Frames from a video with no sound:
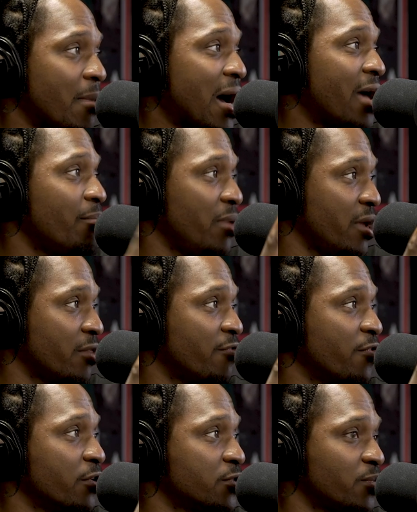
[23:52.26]
Mine being the
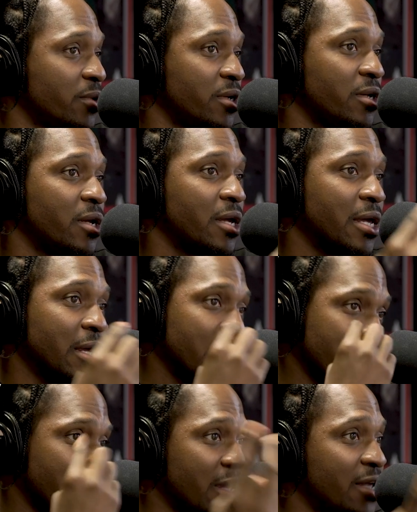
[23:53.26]
first one,
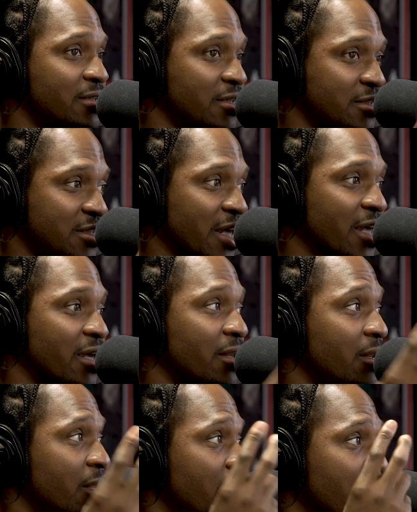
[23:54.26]
his is
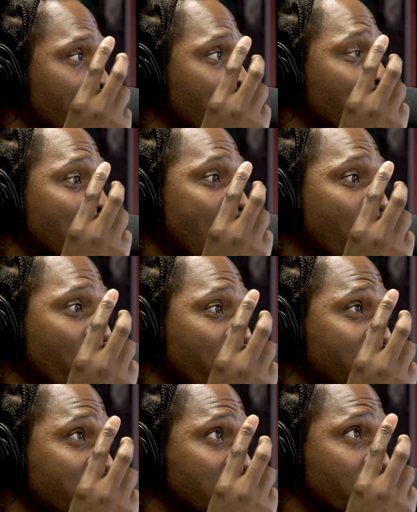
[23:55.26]
second, a
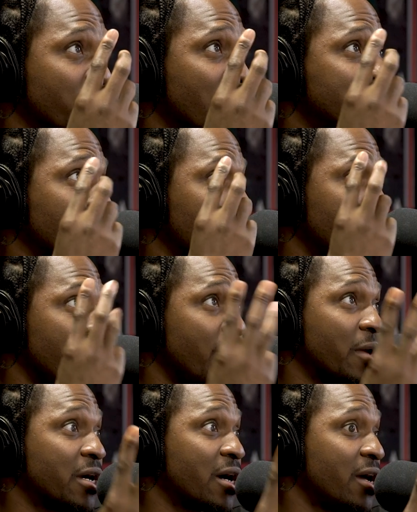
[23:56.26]
collaboration project with
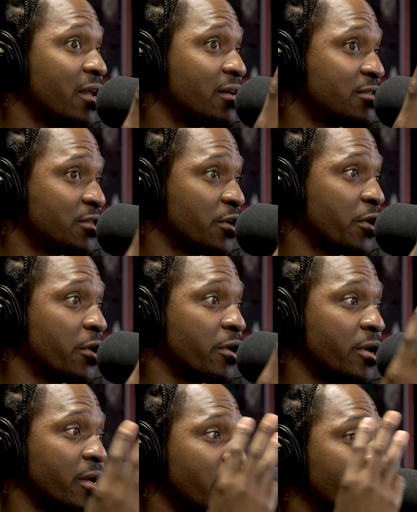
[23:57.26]
him and Cudi is
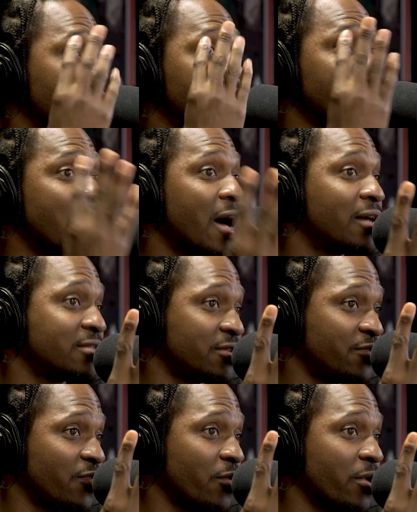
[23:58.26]
third, Nas
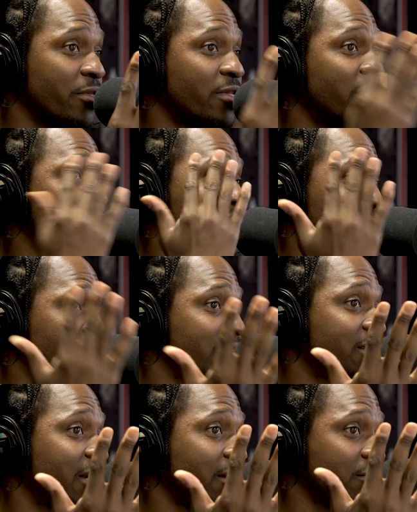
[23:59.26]
is fourth, and
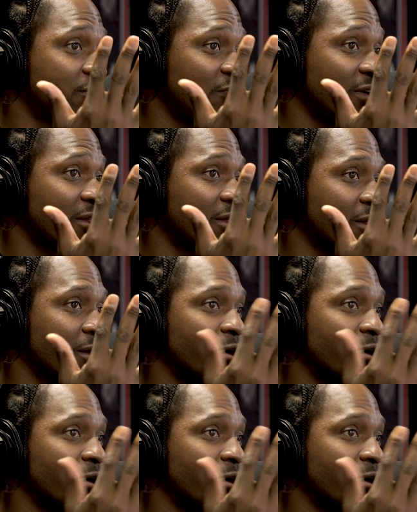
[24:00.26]
Tiana Taylor's fifth.